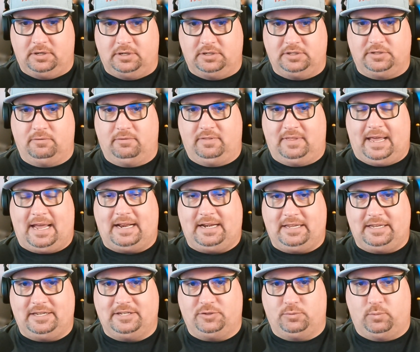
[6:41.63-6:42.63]
So that
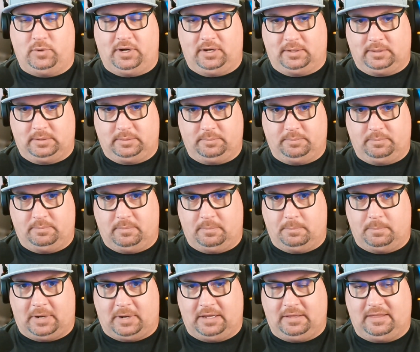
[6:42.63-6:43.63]
is where
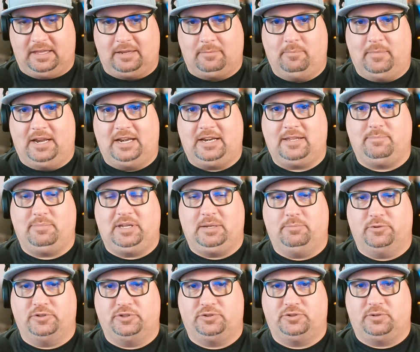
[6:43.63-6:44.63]
I think many
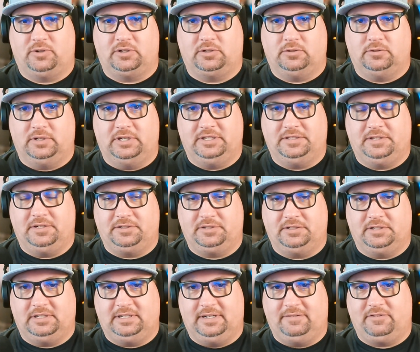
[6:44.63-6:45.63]
people struggle is
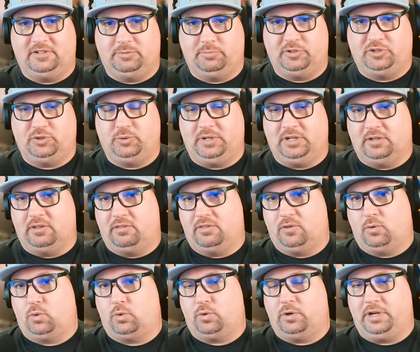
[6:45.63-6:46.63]
there's a difference between
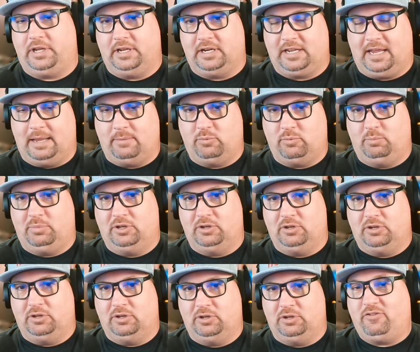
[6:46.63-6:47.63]
authority and
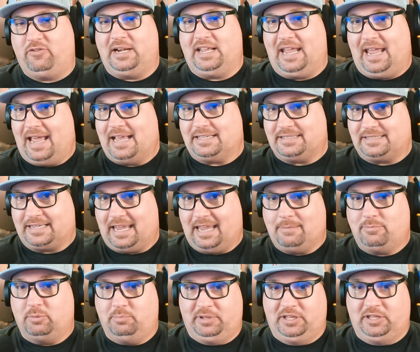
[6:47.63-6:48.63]
capability. Everybody has
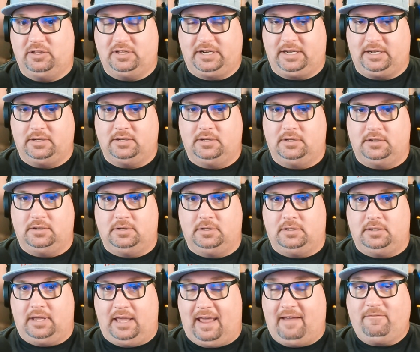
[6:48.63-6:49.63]
capability.
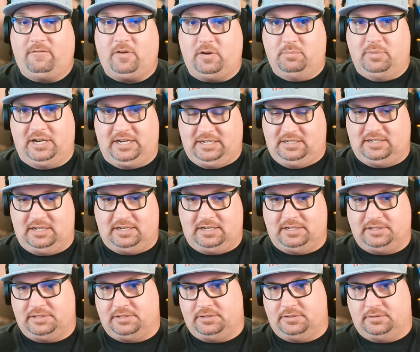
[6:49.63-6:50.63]
Everybody
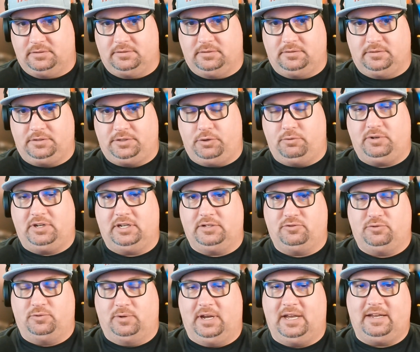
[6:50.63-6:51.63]
does. You
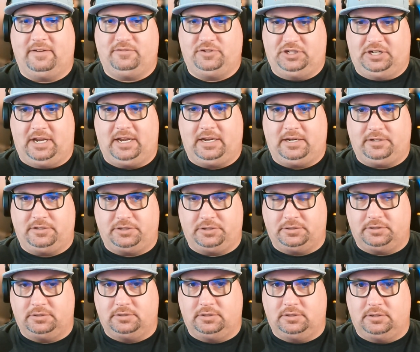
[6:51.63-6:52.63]
can drive
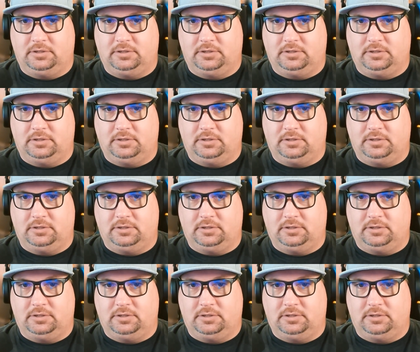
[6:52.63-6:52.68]
change.